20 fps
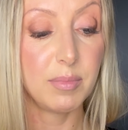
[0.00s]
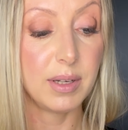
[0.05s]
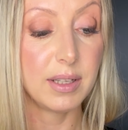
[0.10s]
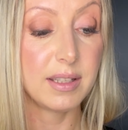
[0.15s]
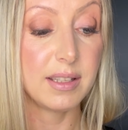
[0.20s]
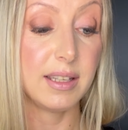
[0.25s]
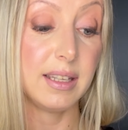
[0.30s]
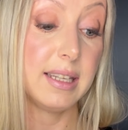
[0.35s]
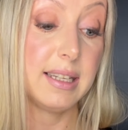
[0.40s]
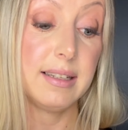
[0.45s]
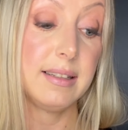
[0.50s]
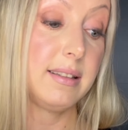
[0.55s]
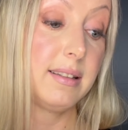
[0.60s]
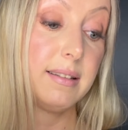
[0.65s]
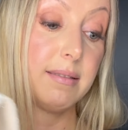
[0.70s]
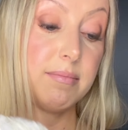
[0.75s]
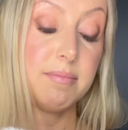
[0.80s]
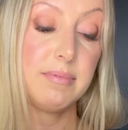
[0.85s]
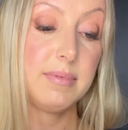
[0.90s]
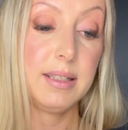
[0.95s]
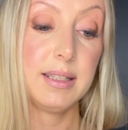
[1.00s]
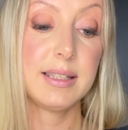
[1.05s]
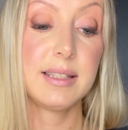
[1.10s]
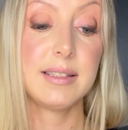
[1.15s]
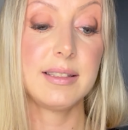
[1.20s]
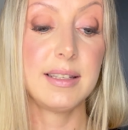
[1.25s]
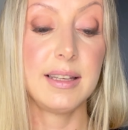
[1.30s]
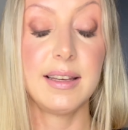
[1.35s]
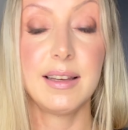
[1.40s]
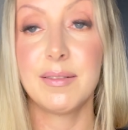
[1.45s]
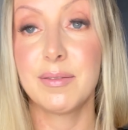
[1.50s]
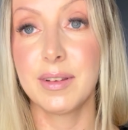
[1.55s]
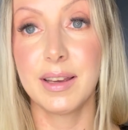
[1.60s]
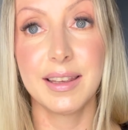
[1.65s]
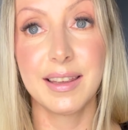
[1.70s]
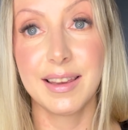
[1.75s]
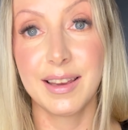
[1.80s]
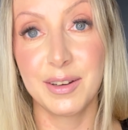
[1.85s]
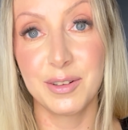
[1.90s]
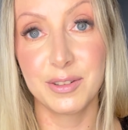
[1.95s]
but yeah yeah it's uh, I
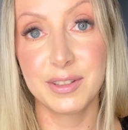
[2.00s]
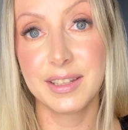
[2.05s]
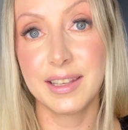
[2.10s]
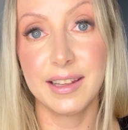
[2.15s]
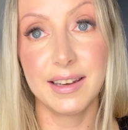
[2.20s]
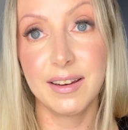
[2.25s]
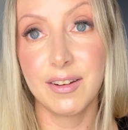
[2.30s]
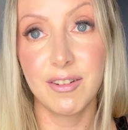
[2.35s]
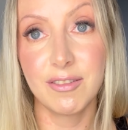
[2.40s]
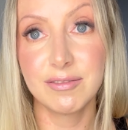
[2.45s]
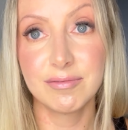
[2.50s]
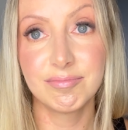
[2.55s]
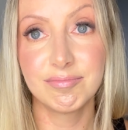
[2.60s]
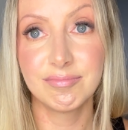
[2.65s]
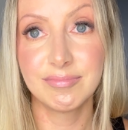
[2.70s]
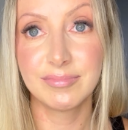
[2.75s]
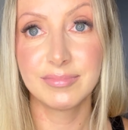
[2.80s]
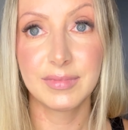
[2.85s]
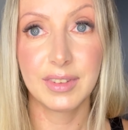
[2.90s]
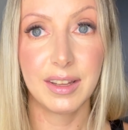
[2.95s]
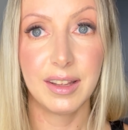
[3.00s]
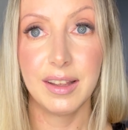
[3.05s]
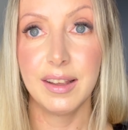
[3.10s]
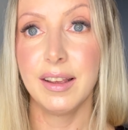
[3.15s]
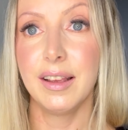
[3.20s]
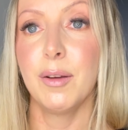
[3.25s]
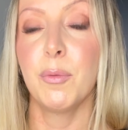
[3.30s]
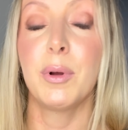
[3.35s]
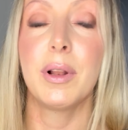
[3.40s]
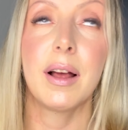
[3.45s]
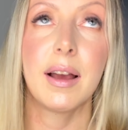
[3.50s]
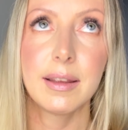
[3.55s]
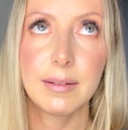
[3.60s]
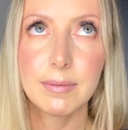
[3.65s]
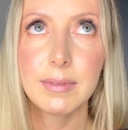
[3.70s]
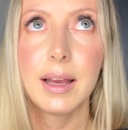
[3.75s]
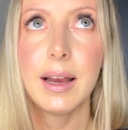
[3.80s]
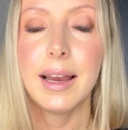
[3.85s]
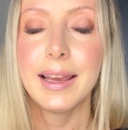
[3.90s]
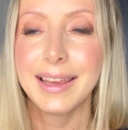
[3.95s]
cannot get it on well I
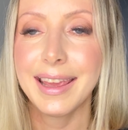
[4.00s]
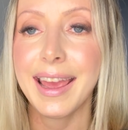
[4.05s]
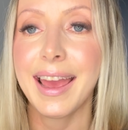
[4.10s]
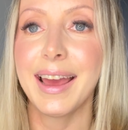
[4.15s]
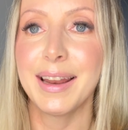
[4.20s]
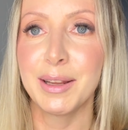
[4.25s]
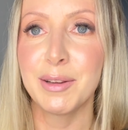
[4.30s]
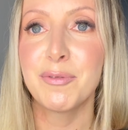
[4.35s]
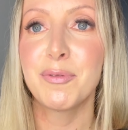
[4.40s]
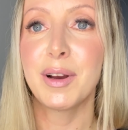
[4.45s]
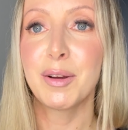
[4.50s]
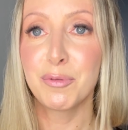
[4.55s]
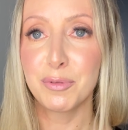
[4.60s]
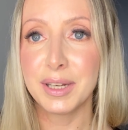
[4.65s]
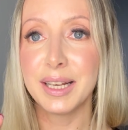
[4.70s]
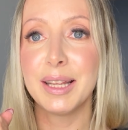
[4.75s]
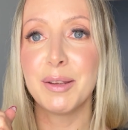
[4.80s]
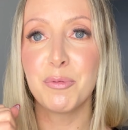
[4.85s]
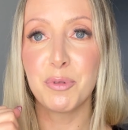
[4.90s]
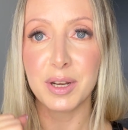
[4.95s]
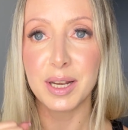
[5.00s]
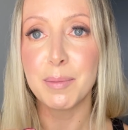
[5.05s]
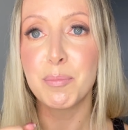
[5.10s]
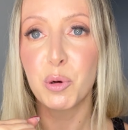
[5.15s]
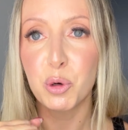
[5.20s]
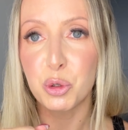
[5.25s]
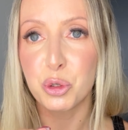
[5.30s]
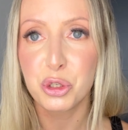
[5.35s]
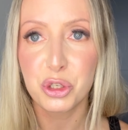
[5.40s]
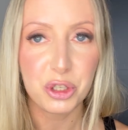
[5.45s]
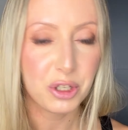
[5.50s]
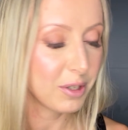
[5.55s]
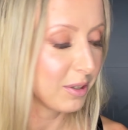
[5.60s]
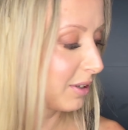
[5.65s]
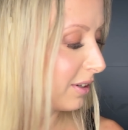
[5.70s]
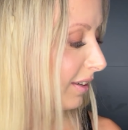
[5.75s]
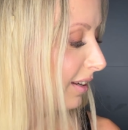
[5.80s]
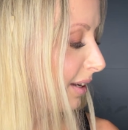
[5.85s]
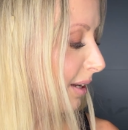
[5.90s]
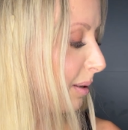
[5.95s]
I can if I really really push
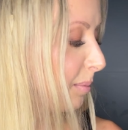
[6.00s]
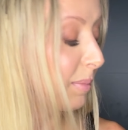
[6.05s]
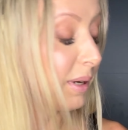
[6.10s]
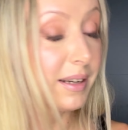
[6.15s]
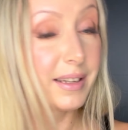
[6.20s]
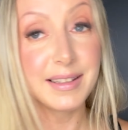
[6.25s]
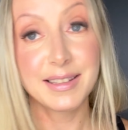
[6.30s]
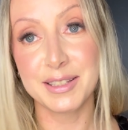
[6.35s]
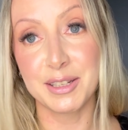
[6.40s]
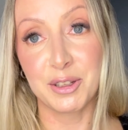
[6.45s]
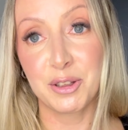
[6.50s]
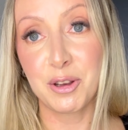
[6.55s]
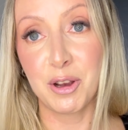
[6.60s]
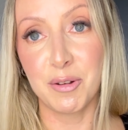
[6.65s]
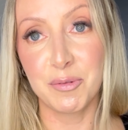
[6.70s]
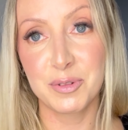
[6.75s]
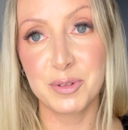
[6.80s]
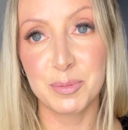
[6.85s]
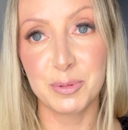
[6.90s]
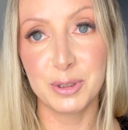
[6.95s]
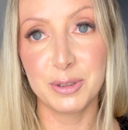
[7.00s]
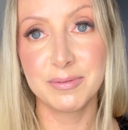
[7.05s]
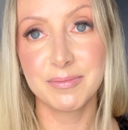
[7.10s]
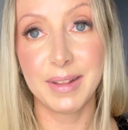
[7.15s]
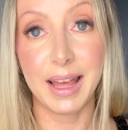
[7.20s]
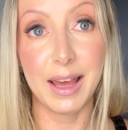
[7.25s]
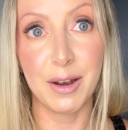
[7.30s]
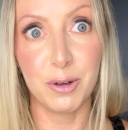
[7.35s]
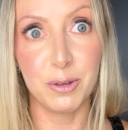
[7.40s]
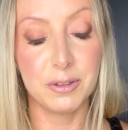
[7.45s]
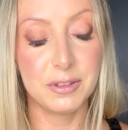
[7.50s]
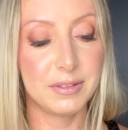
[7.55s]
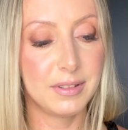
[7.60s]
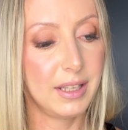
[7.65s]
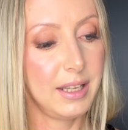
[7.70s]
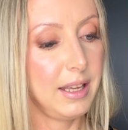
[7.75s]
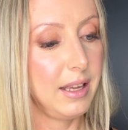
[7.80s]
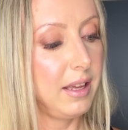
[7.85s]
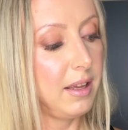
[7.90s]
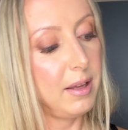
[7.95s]
but it's not comfortable at all
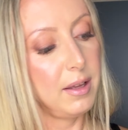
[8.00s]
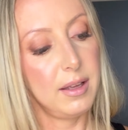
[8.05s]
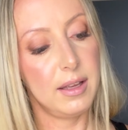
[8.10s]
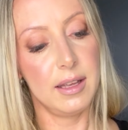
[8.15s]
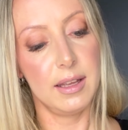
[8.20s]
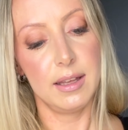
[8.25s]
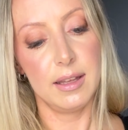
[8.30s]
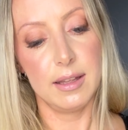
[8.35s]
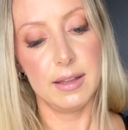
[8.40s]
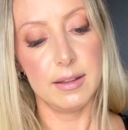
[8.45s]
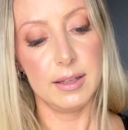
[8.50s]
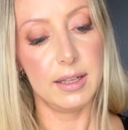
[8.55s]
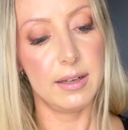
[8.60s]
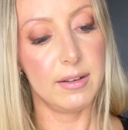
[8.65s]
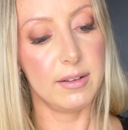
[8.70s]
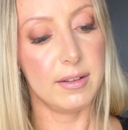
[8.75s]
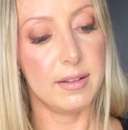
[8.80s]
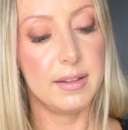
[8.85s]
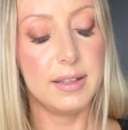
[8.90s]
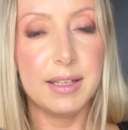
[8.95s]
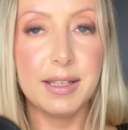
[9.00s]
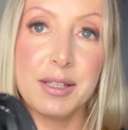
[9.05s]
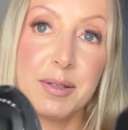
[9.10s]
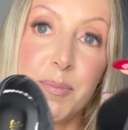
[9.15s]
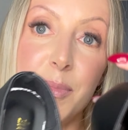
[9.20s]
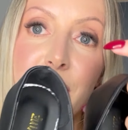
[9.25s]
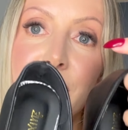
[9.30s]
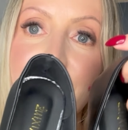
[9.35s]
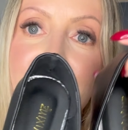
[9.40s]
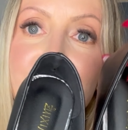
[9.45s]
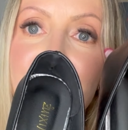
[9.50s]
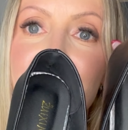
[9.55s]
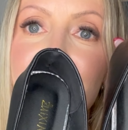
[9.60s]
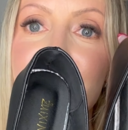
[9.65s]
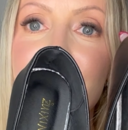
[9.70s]
then I got this pair.